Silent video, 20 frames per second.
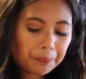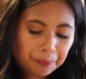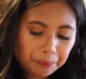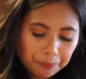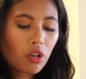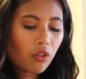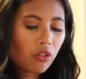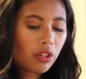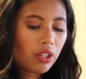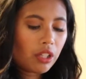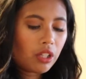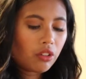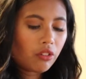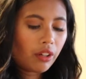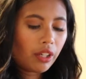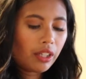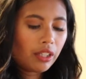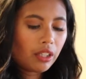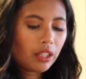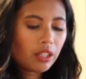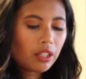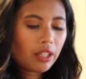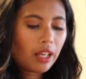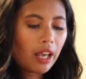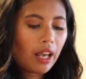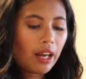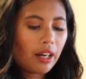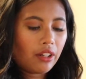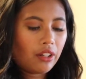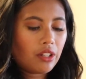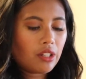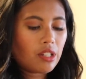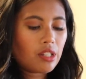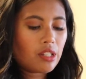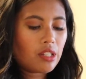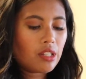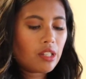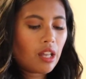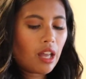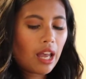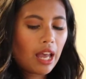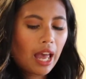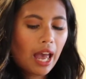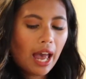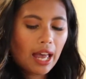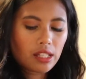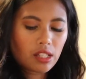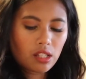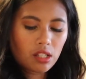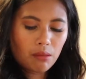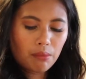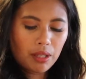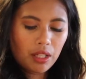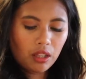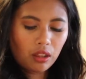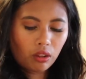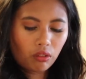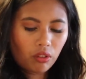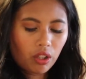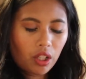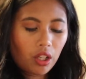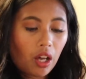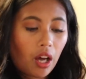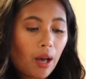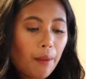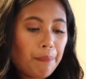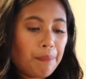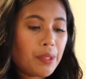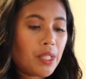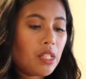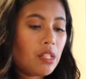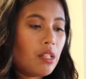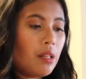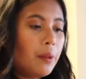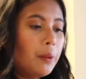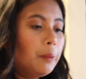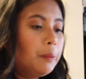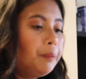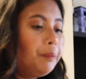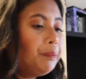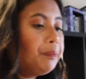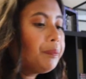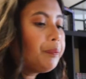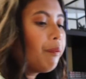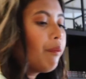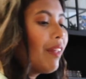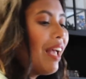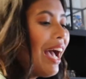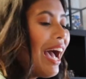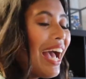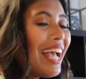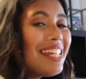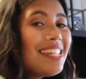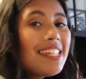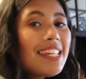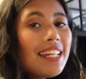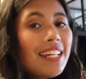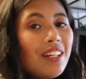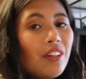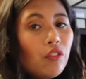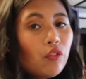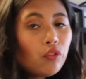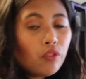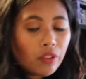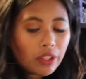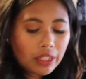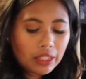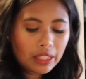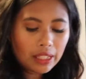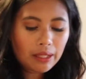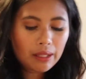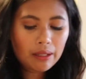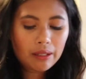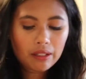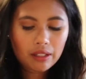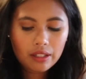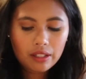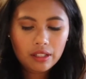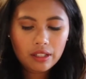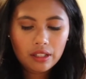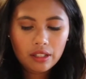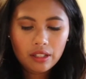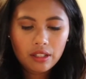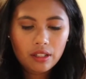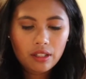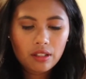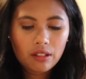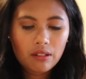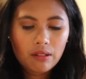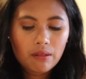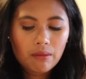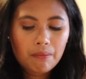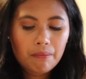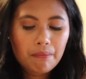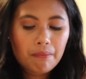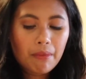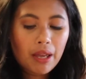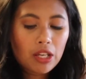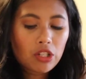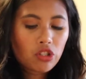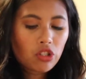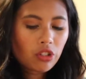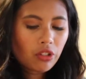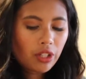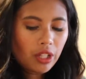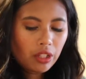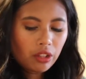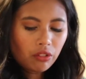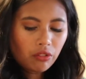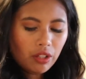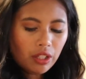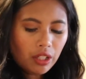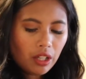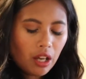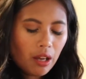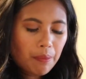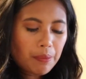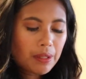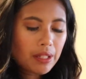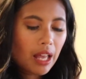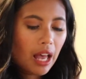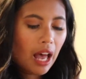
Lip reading: So the grated carrots, it has to be 3 cups. I didn't really measure it 3 cups.